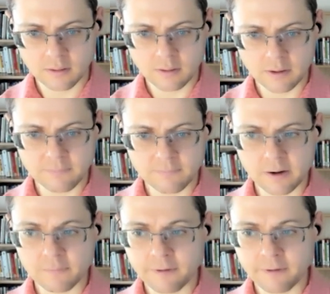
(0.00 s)
like
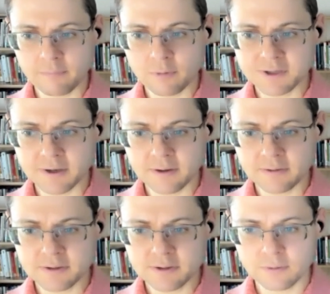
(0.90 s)
five, five more
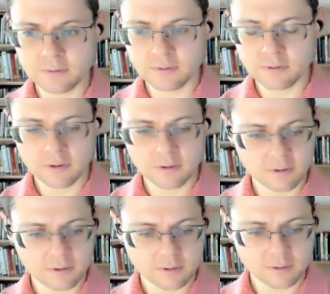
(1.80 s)
seconds to
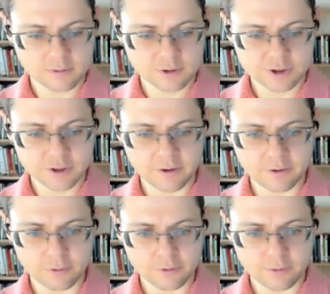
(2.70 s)
share
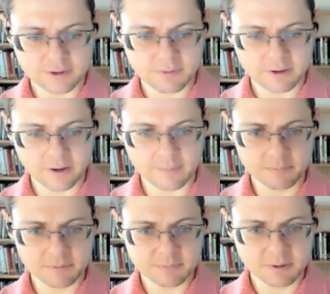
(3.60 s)
your thoughts about
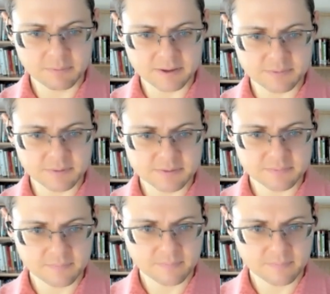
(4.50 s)
optimism and pessimism.